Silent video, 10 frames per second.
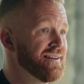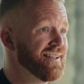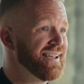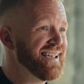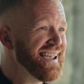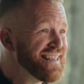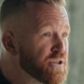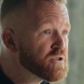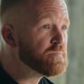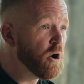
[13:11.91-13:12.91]
And in
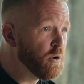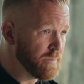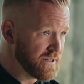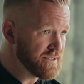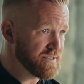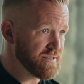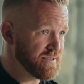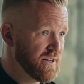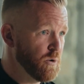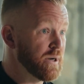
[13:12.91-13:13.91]
those
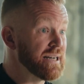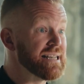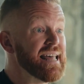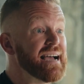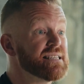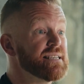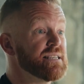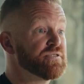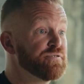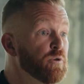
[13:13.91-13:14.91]
moments, when less
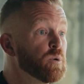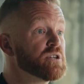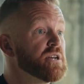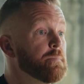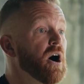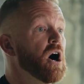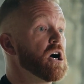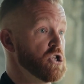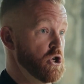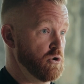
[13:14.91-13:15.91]
is forced
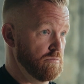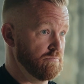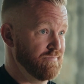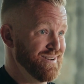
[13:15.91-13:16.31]
upon you,